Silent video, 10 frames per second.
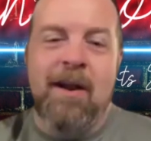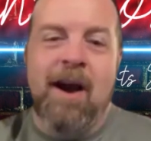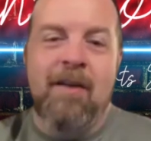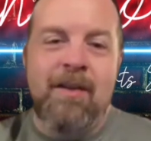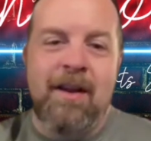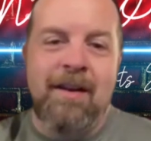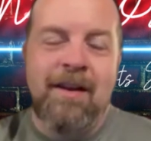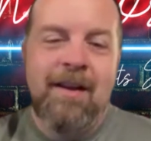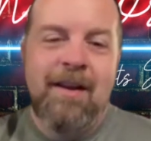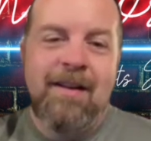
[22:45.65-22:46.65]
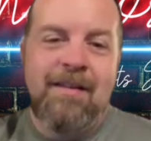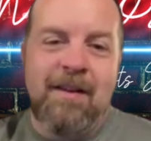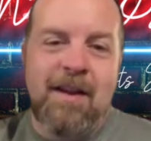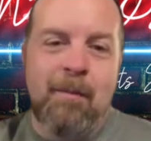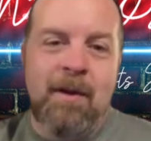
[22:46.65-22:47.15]
often to
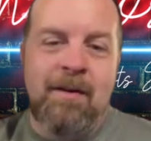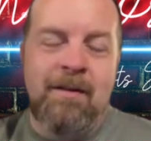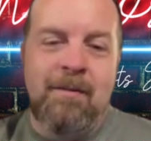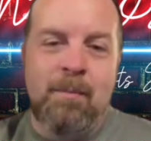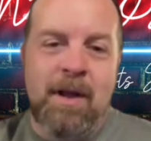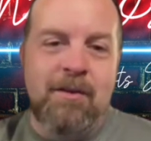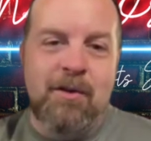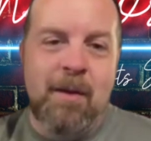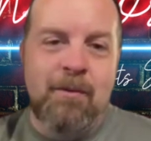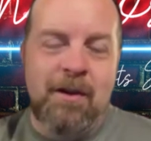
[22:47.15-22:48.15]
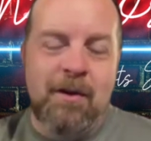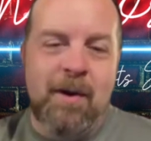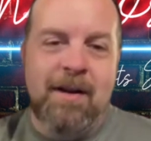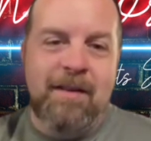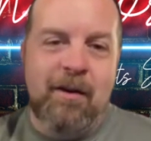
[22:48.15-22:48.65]
come and play the drums on the
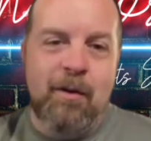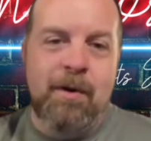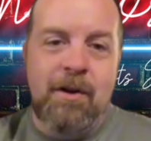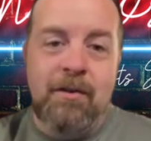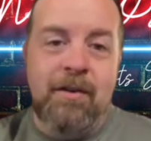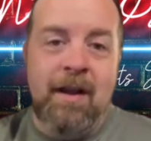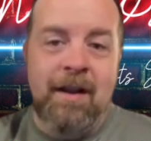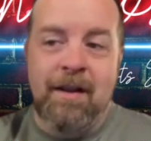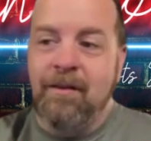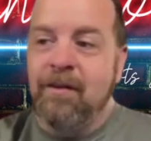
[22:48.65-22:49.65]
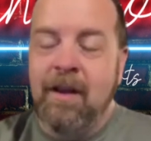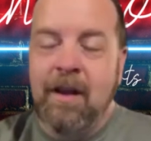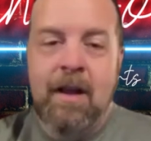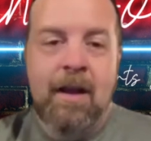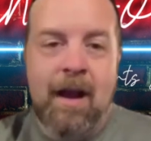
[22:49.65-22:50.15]
records they were producing, because
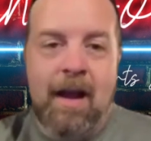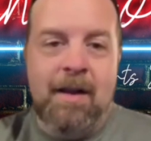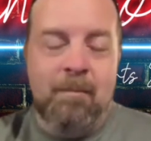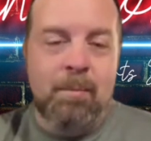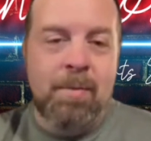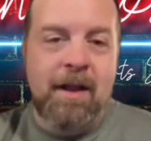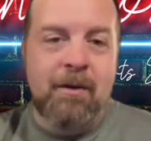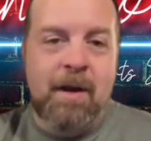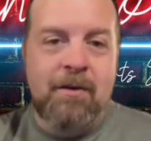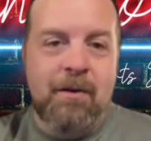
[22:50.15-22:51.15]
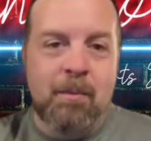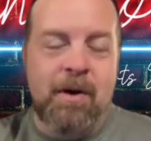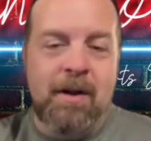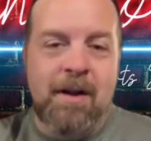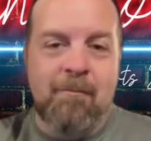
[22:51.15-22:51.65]
I could play to a metronome
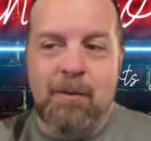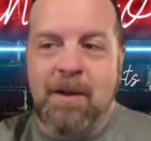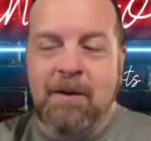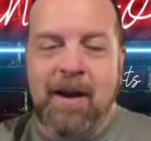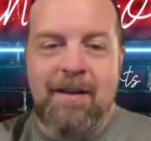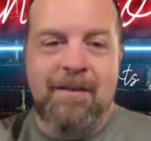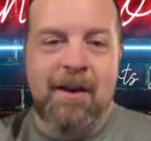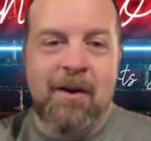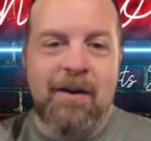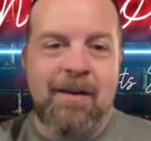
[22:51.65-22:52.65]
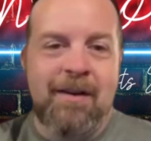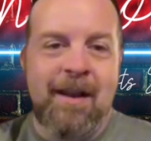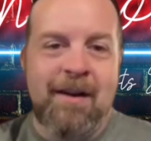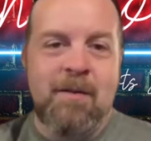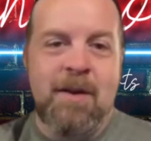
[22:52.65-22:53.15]
pretty comfortably, right? So and
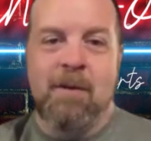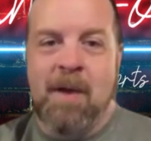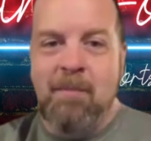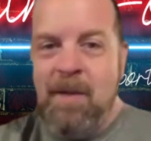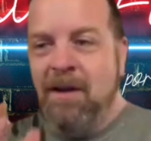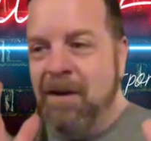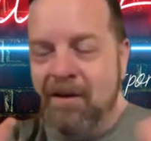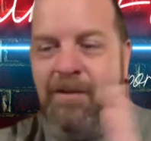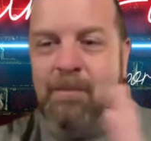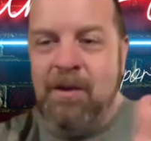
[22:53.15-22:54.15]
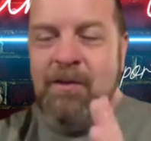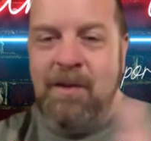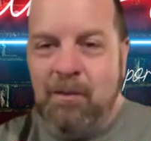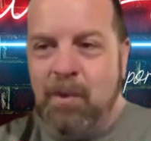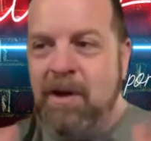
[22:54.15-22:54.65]
cool. My meter
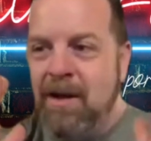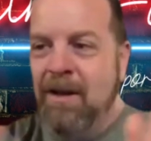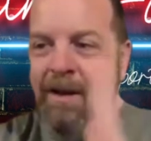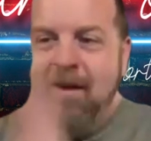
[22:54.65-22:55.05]
is pretty